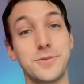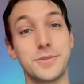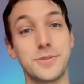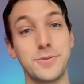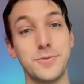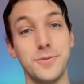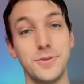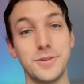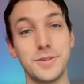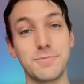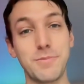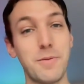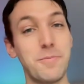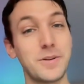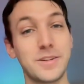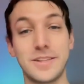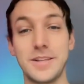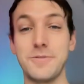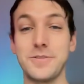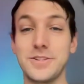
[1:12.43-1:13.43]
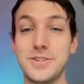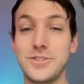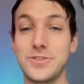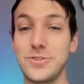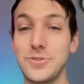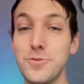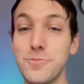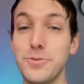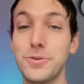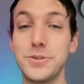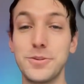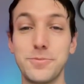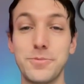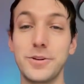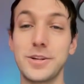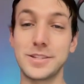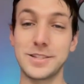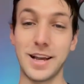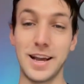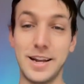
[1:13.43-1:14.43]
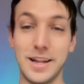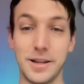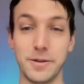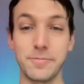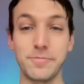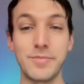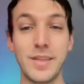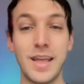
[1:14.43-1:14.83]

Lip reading: tools publicly, which is super duper exciting.